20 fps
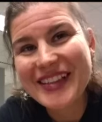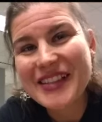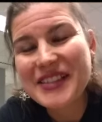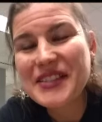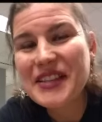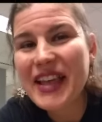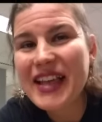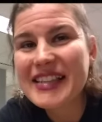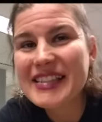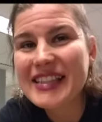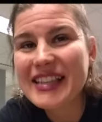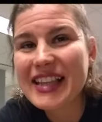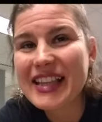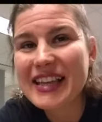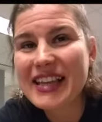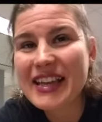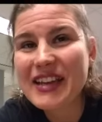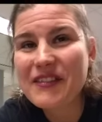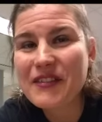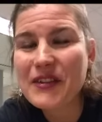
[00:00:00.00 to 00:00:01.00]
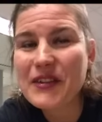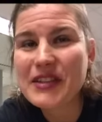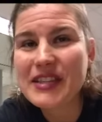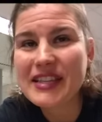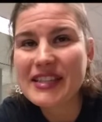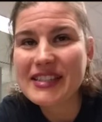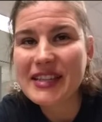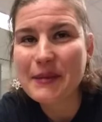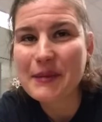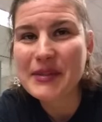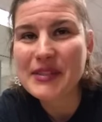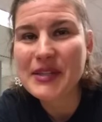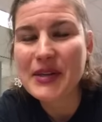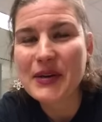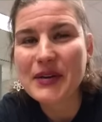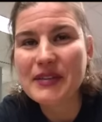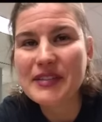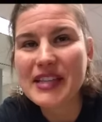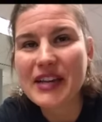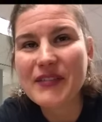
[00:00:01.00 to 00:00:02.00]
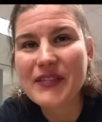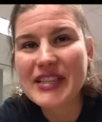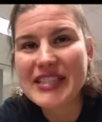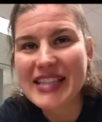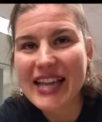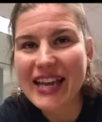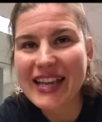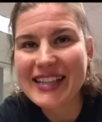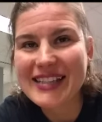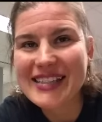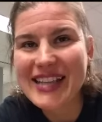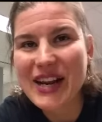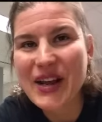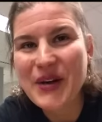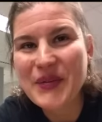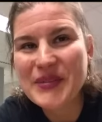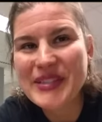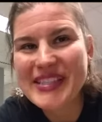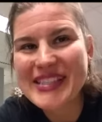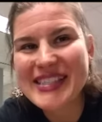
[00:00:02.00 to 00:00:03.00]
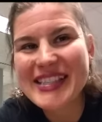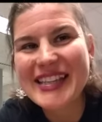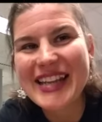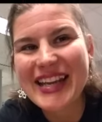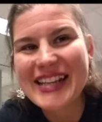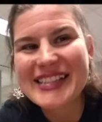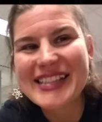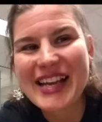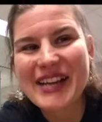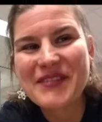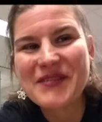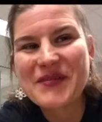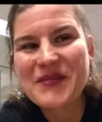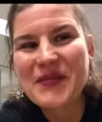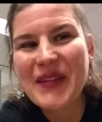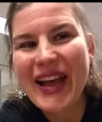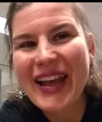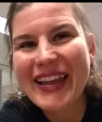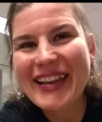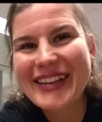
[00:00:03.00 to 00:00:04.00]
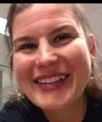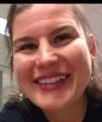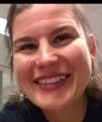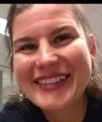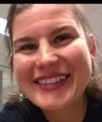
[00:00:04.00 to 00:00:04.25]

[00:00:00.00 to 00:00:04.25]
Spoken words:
So that's it for this episode of Cell-fie Science, and I hope to see you next time. Bye!